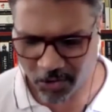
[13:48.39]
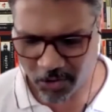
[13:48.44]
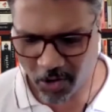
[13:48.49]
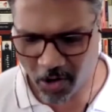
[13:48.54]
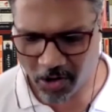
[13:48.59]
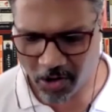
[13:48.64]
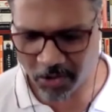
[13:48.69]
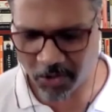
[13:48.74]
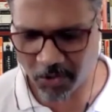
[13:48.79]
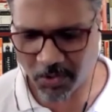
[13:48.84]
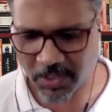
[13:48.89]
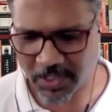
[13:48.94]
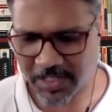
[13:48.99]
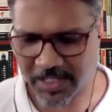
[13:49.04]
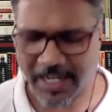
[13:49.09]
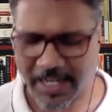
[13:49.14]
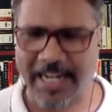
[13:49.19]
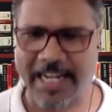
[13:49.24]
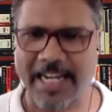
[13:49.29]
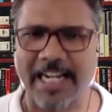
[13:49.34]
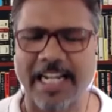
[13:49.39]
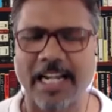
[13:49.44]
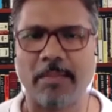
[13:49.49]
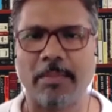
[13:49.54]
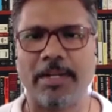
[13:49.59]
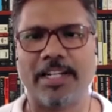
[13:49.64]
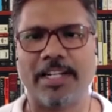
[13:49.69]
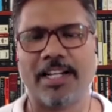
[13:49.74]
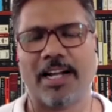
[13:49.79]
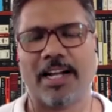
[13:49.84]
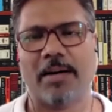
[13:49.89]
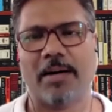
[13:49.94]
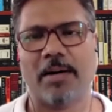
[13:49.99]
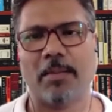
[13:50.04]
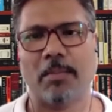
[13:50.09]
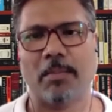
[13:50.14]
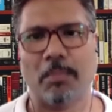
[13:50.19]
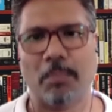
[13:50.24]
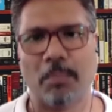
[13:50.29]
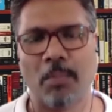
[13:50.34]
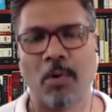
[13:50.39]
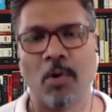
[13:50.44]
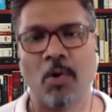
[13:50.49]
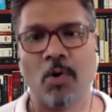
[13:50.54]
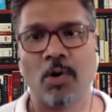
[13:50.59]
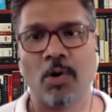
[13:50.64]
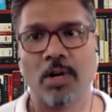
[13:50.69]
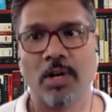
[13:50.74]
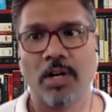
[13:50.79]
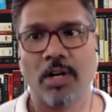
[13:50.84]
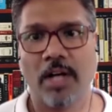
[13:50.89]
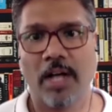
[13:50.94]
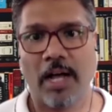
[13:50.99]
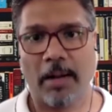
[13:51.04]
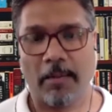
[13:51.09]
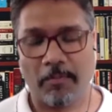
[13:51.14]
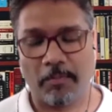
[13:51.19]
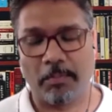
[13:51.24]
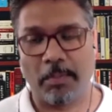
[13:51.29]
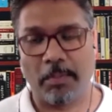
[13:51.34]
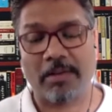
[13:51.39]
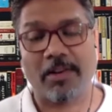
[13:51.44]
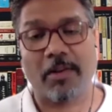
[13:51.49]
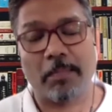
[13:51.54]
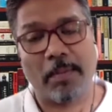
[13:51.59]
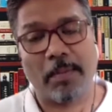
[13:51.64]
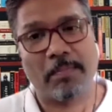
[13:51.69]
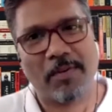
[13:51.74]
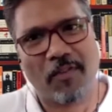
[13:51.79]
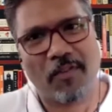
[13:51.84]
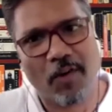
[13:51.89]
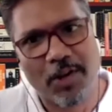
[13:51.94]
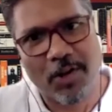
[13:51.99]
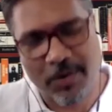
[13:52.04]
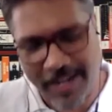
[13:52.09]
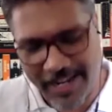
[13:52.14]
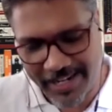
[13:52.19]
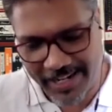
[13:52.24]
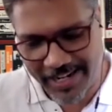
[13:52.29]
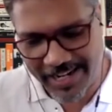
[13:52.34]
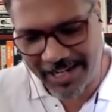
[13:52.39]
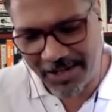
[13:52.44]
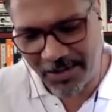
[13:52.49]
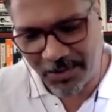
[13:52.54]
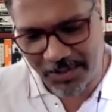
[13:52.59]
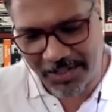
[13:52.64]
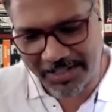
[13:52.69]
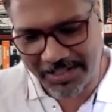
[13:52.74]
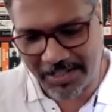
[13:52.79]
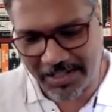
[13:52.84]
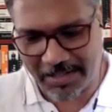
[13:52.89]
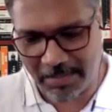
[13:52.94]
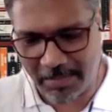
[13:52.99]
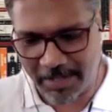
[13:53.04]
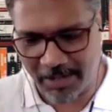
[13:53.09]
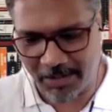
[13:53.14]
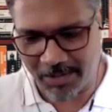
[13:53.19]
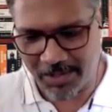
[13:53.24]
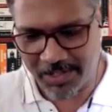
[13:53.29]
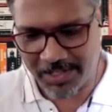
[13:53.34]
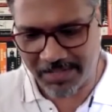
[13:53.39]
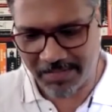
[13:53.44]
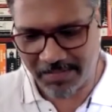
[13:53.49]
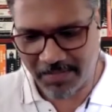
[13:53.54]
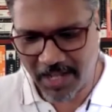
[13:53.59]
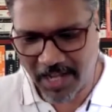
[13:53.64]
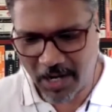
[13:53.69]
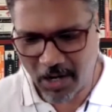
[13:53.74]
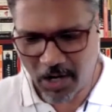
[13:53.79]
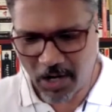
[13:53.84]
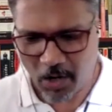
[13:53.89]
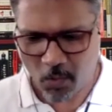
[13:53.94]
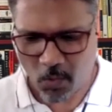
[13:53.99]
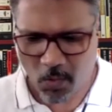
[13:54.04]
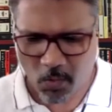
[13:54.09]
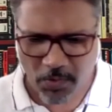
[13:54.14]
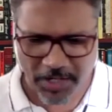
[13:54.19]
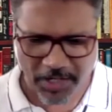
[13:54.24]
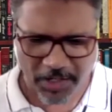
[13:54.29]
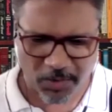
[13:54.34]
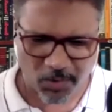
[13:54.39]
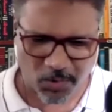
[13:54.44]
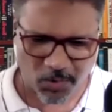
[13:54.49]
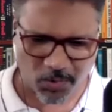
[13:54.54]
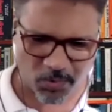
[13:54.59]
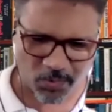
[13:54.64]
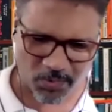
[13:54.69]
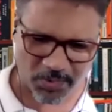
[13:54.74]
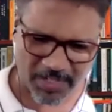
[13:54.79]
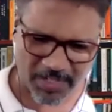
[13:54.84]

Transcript: Talk to us a little bit more before you get into the metaverse. I want you to